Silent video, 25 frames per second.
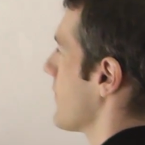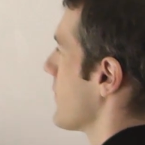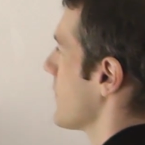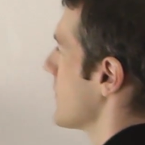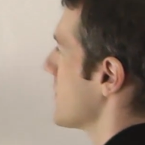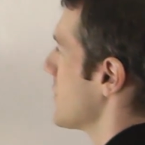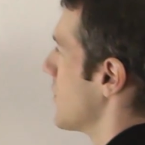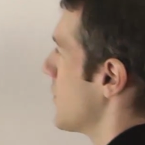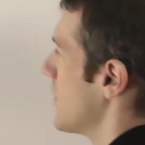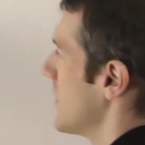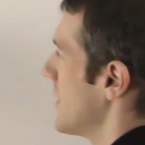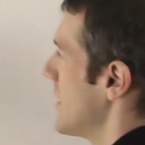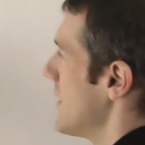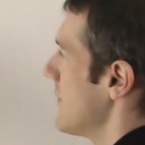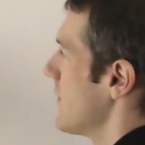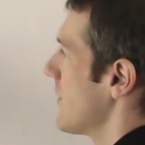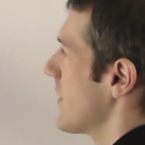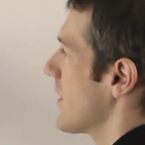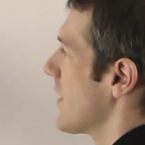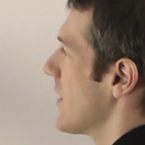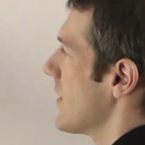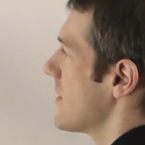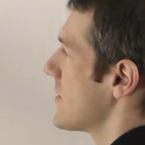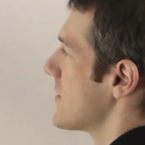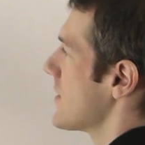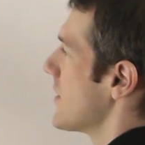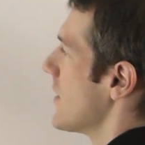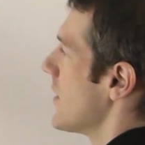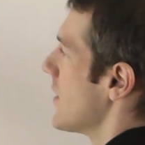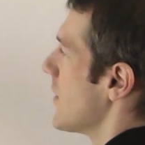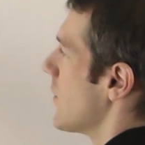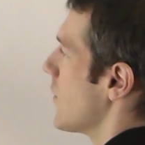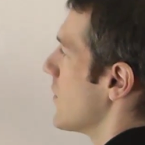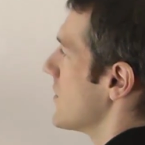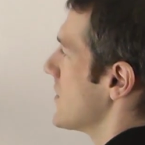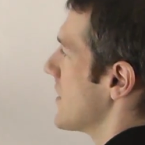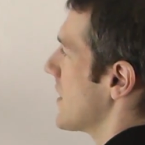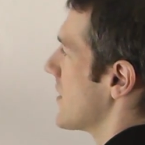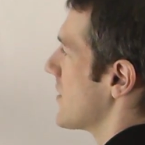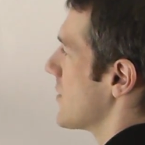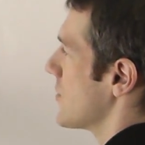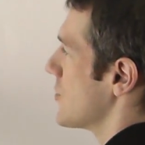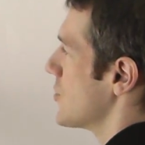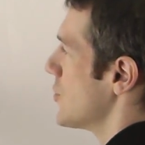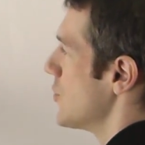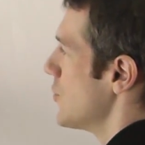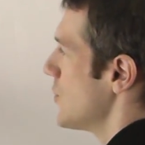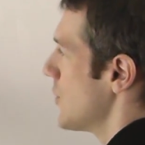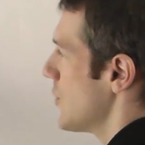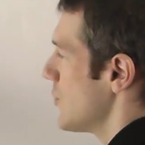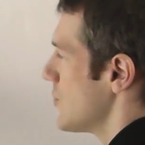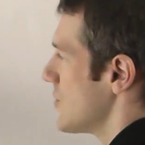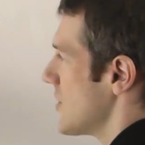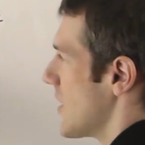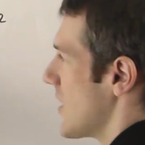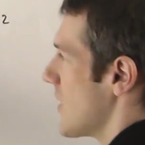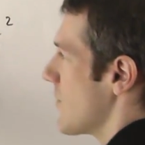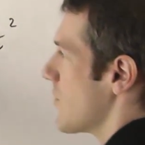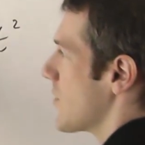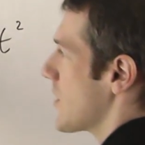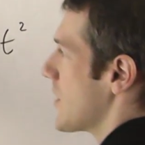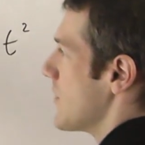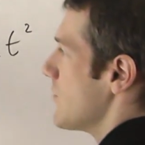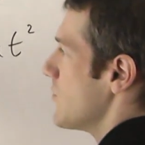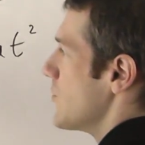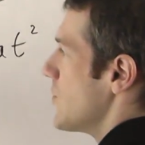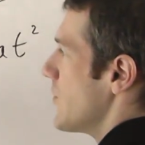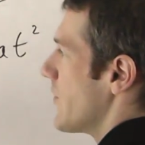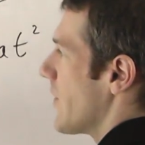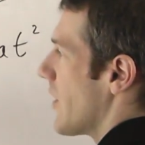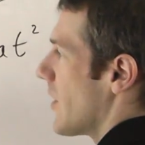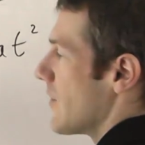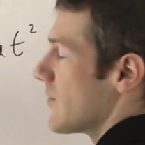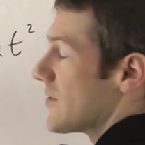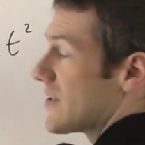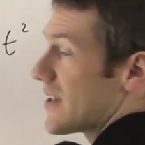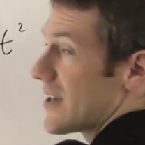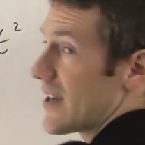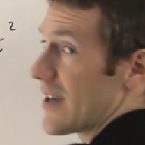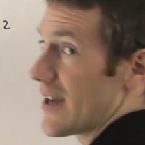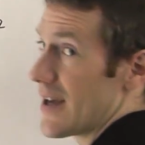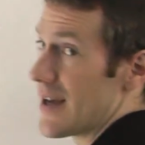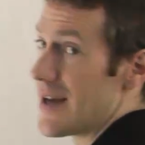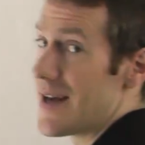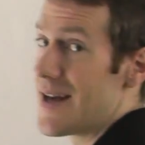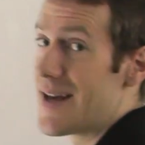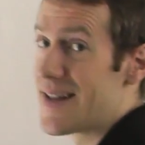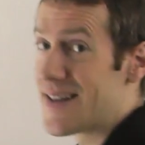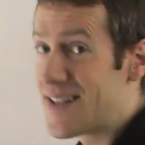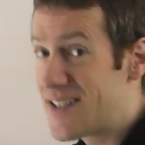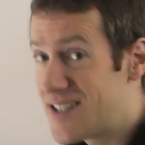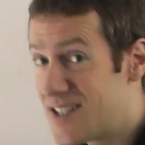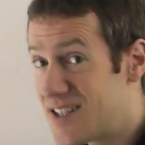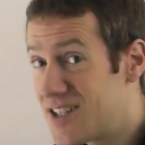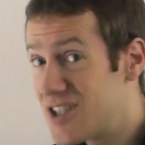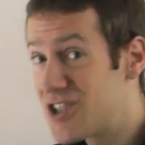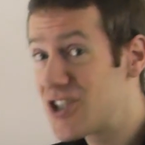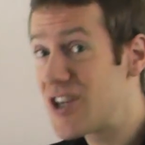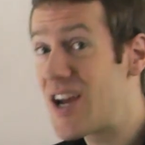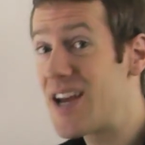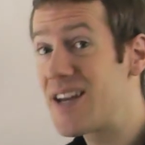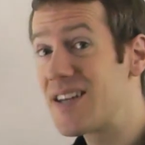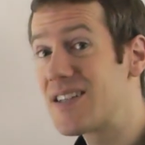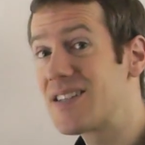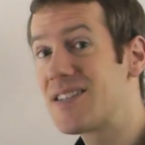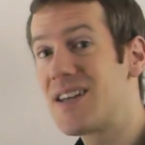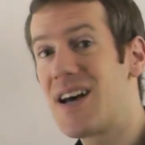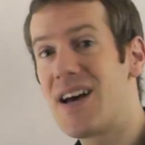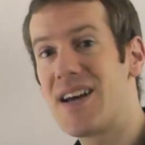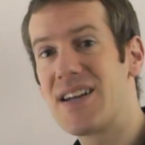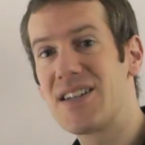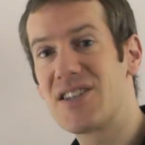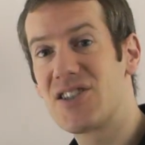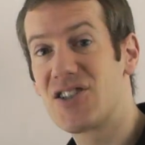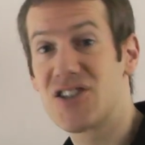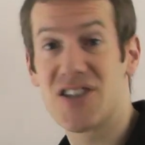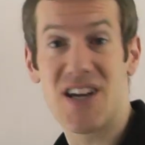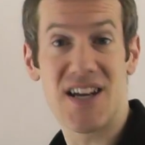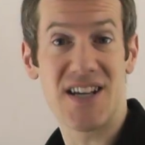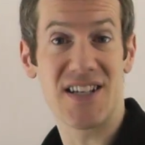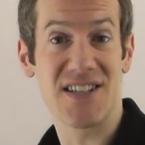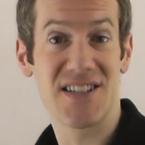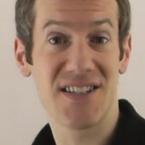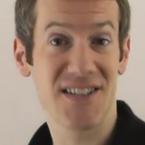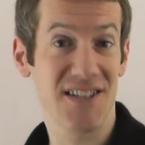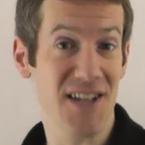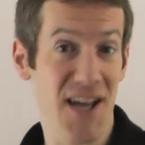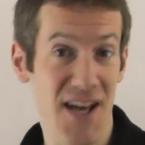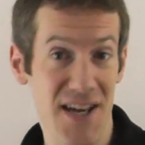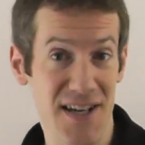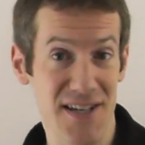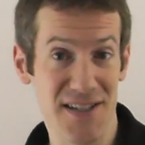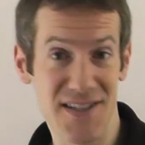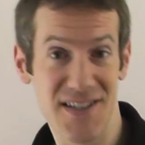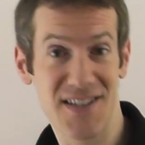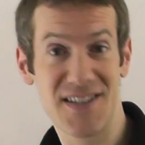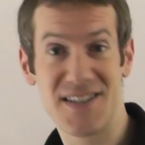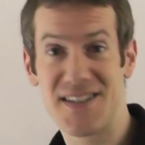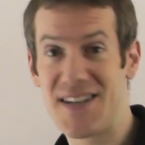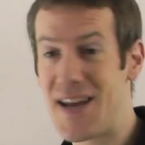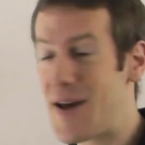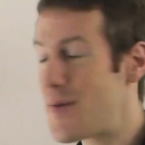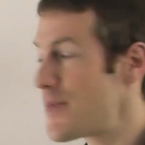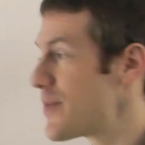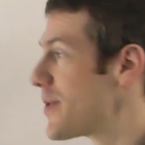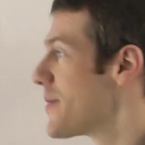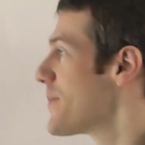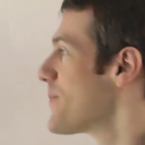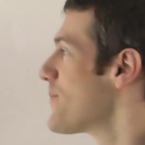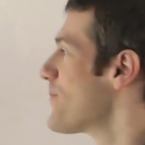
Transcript: So we're leaving this, we're taking the 2ut and we're going to move it over to here. This is the change sides, change signs step.